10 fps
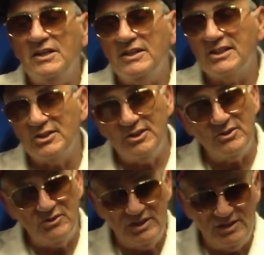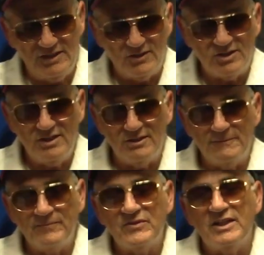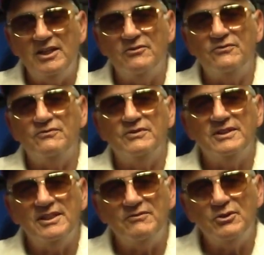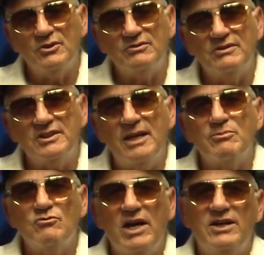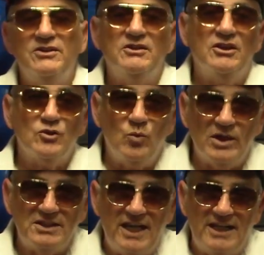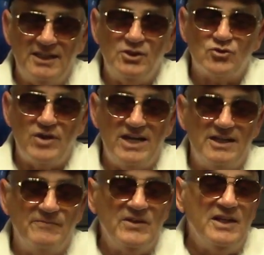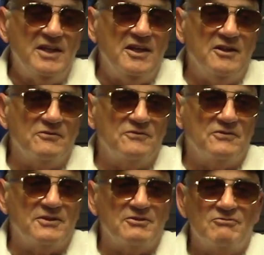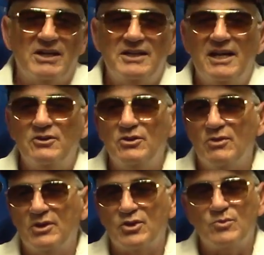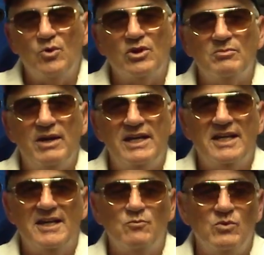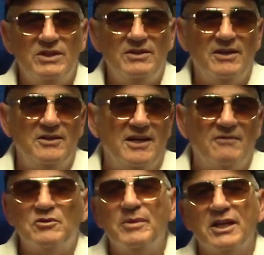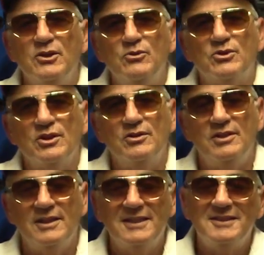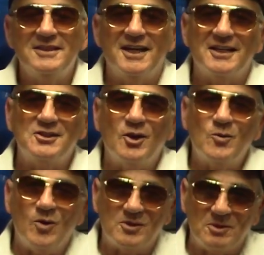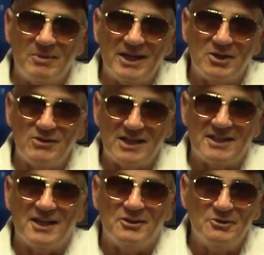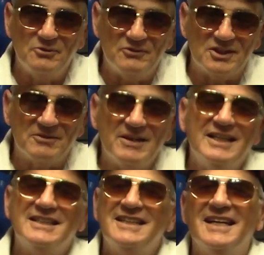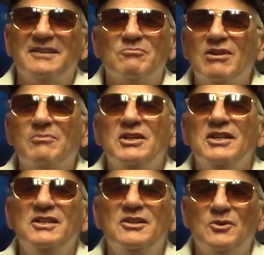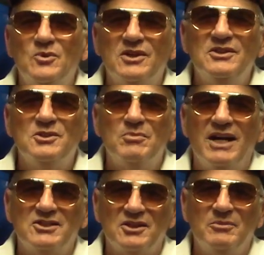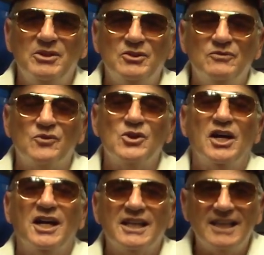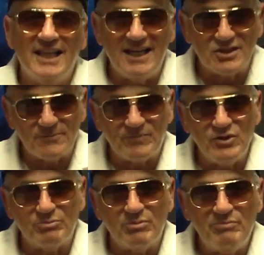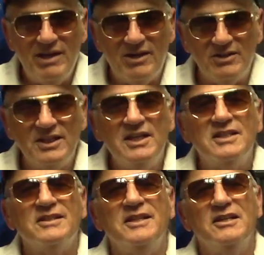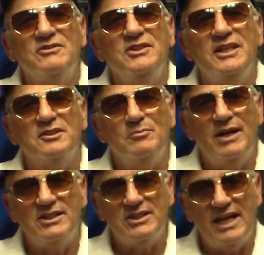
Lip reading: That's another thing to consider. If you're the type of rider that doesn't want to take any training, if right now you're on a smaller bike and when you have to make a U-turn, you got to duck walk the bike around like a doofus, yeah, probably neither one of these bikes are going to be good for you unless you're prepared that after you get the bike to